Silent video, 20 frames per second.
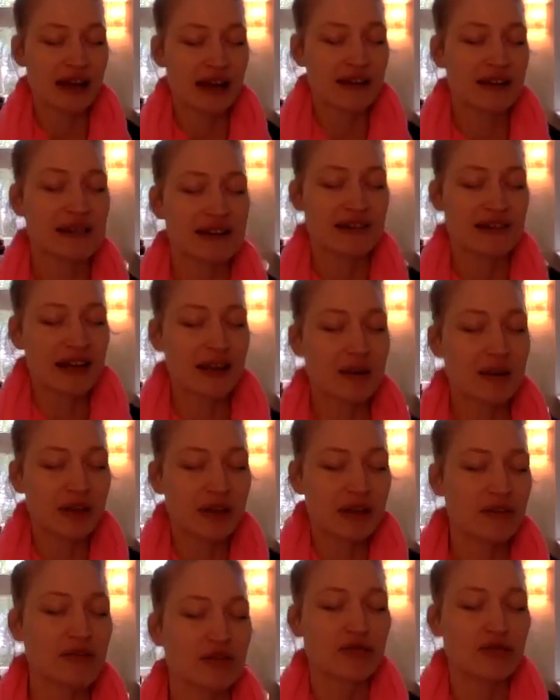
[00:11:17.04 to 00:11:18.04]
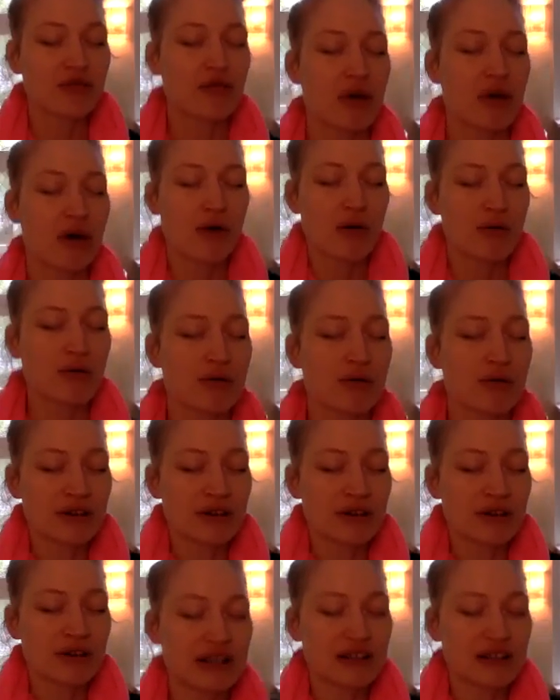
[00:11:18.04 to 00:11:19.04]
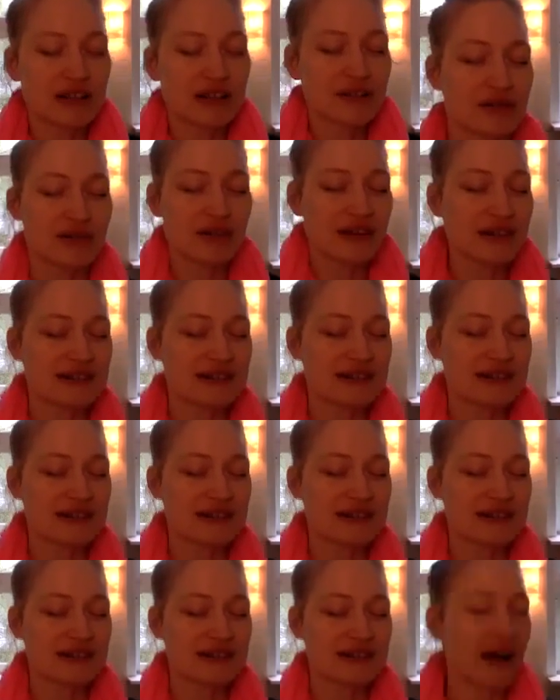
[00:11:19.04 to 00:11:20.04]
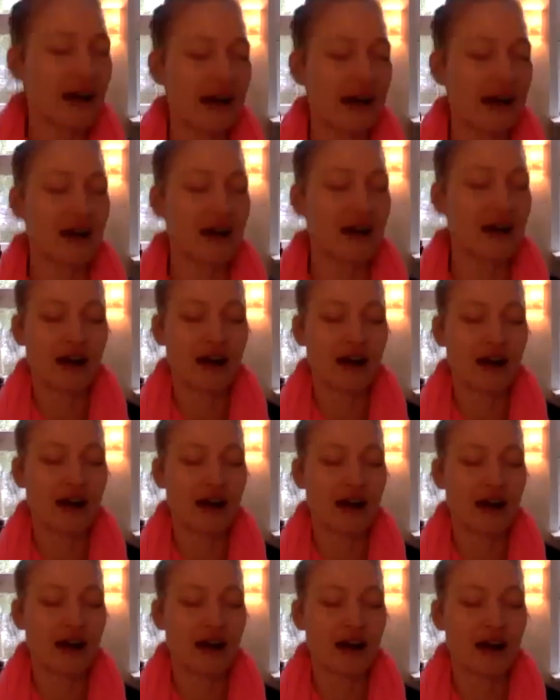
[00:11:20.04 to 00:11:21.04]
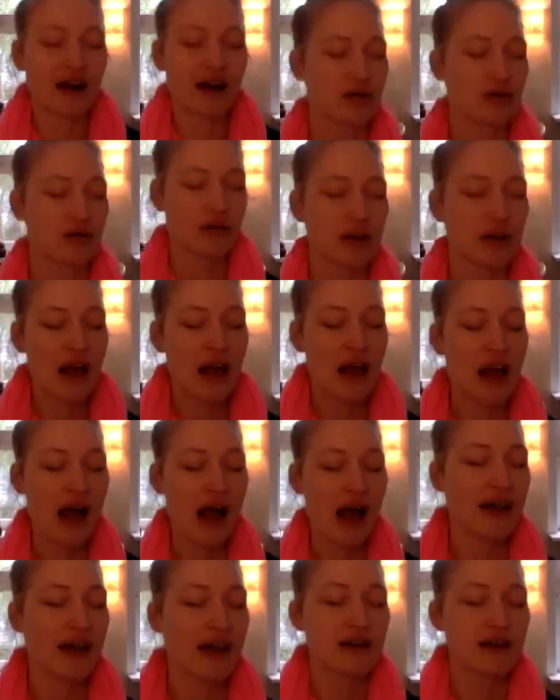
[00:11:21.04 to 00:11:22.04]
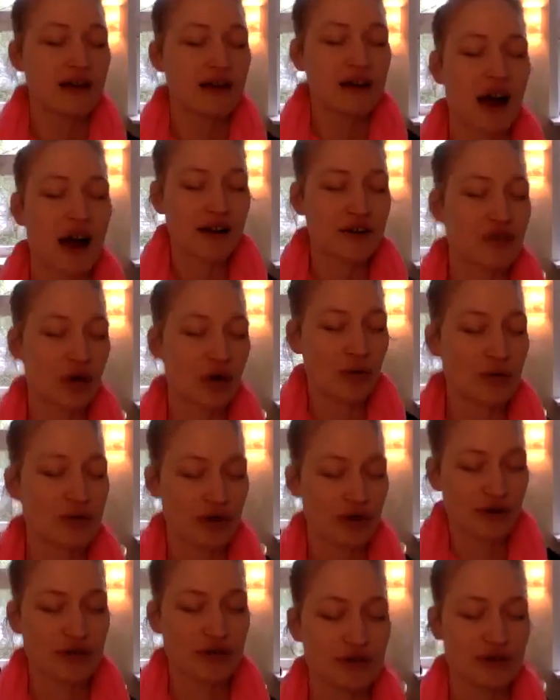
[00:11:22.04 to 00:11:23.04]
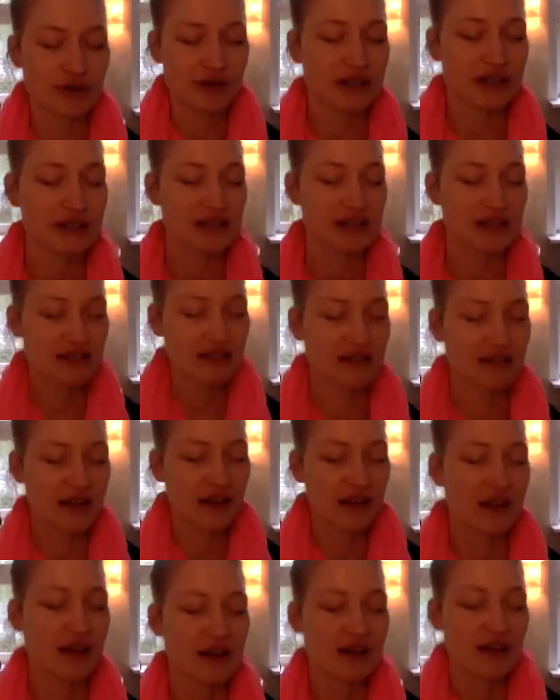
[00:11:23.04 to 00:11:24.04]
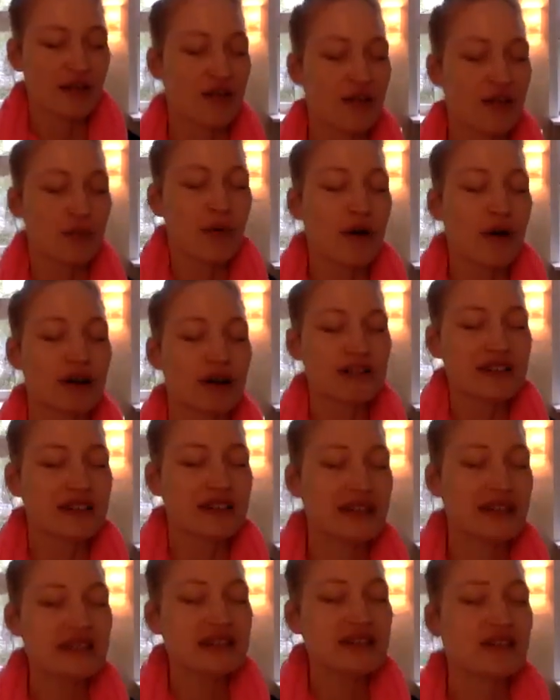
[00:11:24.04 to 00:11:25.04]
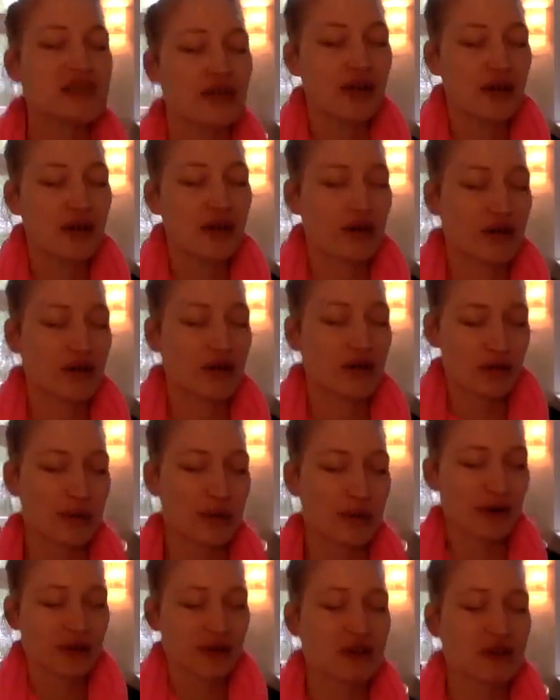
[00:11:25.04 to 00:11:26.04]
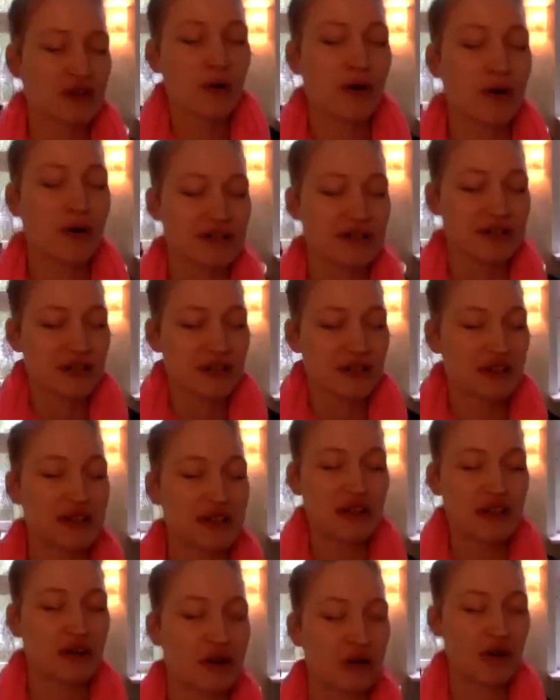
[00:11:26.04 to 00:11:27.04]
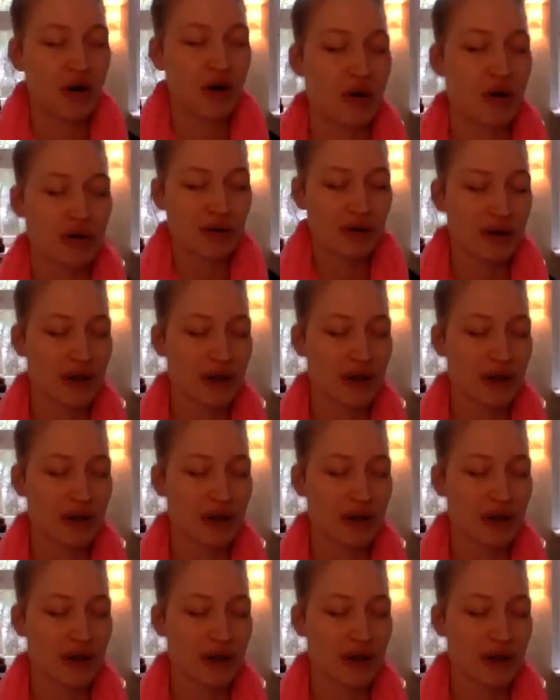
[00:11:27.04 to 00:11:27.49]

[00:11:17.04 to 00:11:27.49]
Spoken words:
And it's like being thrown into this, I can't control. I can't hold on to it. The world is not what it was a year ago.